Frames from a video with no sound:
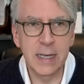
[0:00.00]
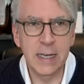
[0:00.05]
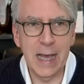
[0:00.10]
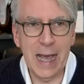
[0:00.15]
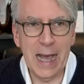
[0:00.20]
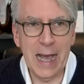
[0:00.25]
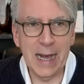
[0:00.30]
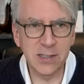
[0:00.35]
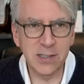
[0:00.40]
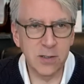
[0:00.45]

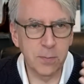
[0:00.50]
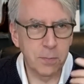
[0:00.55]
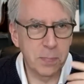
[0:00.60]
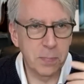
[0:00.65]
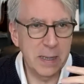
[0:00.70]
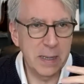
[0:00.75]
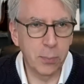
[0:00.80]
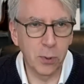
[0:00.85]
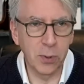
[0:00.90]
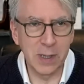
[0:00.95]
asked
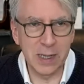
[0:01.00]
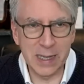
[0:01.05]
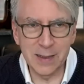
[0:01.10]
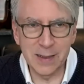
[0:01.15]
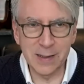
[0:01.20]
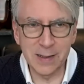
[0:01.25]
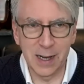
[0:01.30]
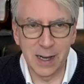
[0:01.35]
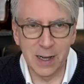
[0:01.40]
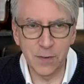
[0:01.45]
people in
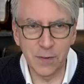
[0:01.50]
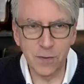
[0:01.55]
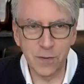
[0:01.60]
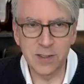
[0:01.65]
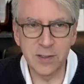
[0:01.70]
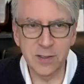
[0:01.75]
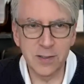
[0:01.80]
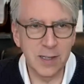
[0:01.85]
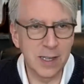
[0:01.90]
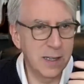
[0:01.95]
the
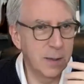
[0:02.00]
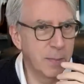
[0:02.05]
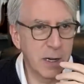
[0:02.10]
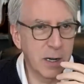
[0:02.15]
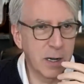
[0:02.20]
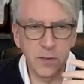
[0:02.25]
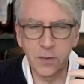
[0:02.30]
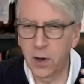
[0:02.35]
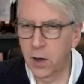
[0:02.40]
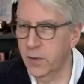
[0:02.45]
conference, in the
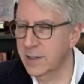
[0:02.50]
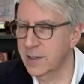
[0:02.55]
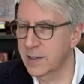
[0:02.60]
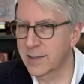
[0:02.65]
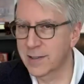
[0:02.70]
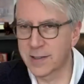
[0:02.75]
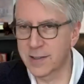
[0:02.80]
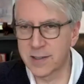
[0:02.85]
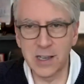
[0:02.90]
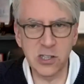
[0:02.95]
middle of all these
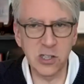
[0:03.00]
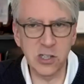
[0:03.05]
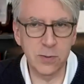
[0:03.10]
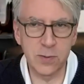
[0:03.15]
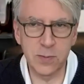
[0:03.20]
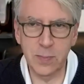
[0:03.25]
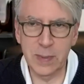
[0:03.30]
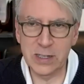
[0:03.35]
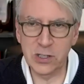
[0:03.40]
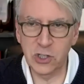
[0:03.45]
discussions
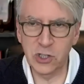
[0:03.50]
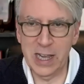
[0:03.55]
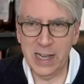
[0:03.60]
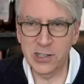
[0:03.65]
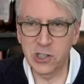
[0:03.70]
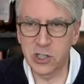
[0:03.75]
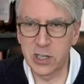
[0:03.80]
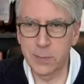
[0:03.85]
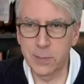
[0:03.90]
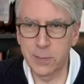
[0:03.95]
about
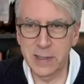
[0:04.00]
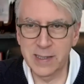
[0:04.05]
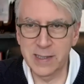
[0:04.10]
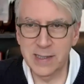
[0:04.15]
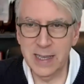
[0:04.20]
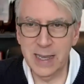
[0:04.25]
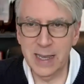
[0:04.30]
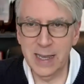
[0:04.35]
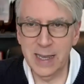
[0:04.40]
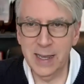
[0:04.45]

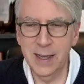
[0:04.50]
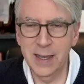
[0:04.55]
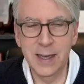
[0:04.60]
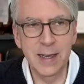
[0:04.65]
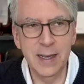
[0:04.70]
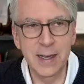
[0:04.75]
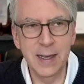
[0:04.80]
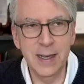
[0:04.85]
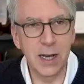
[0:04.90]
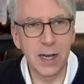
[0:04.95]
ChatGPT,
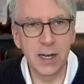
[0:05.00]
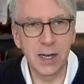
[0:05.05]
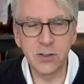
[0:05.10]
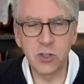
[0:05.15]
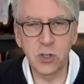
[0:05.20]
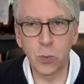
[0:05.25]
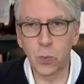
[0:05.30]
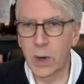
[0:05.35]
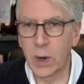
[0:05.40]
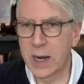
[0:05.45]
uh,
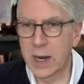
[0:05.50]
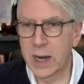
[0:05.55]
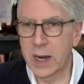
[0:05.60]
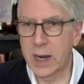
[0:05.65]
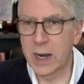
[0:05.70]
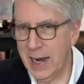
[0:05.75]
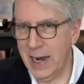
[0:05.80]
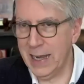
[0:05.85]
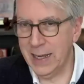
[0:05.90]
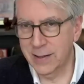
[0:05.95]
to raise their
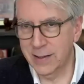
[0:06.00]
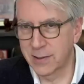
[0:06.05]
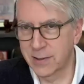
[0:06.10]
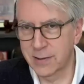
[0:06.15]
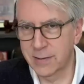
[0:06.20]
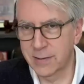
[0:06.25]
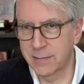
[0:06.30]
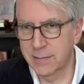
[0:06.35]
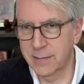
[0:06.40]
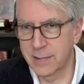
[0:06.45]

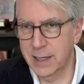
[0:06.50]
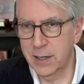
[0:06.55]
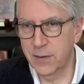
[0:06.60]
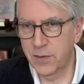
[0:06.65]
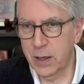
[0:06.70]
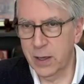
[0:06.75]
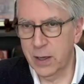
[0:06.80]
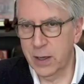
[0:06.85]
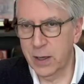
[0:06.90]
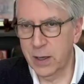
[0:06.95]
hands if
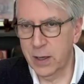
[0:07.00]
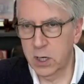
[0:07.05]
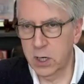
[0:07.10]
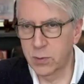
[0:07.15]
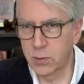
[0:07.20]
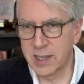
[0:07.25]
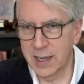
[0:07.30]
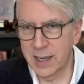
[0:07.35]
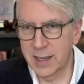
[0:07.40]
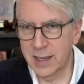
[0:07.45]
they were
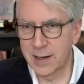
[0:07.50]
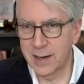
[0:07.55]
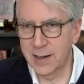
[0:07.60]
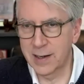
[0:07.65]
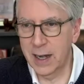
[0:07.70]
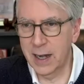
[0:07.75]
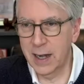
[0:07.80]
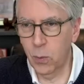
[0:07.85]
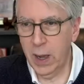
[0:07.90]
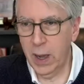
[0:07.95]
using it in
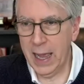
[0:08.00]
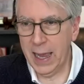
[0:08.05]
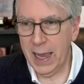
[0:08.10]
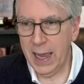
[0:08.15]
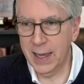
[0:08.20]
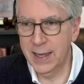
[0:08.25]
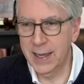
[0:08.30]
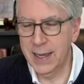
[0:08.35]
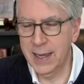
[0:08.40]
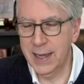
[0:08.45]
any way.
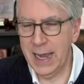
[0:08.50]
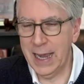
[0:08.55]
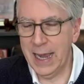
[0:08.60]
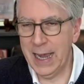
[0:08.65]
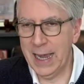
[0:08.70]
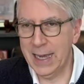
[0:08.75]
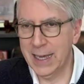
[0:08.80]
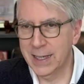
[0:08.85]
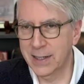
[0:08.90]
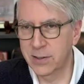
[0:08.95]

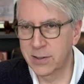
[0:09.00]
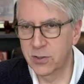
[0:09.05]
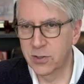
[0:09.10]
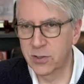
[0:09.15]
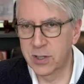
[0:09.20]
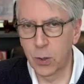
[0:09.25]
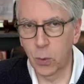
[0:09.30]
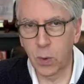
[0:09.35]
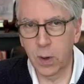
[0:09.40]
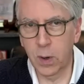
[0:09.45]
And
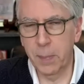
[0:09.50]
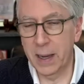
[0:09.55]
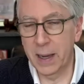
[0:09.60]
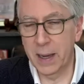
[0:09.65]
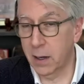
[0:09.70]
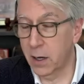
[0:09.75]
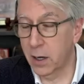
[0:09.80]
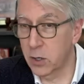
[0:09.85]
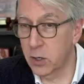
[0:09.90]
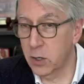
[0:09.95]
there were about
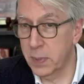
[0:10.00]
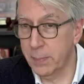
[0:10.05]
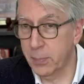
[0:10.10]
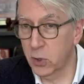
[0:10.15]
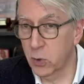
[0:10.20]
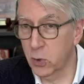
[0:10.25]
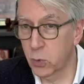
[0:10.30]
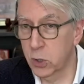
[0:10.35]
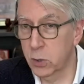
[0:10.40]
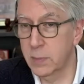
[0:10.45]
100
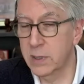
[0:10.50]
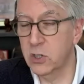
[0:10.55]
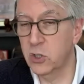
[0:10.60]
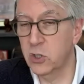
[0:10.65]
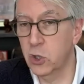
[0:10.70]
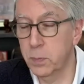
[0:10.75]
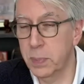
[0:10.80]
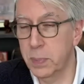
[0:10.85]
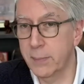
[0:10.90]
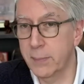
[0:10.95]
people in the room, and
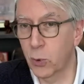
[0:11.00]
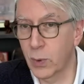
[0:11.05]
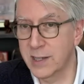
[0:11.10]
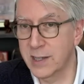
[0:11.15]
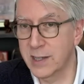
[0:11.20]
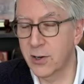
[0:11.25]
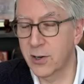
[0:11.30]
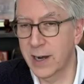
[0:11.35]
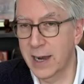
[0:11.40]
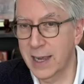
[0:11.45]
two people
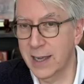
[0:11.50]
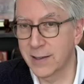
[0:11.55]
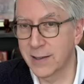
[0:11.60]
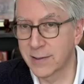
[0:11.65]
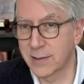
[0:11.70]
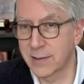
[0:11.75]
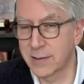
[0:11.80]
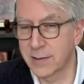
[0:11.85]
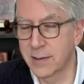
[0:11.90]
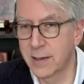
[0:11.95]
raised their
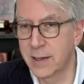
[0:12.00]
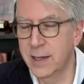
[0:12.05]
hands.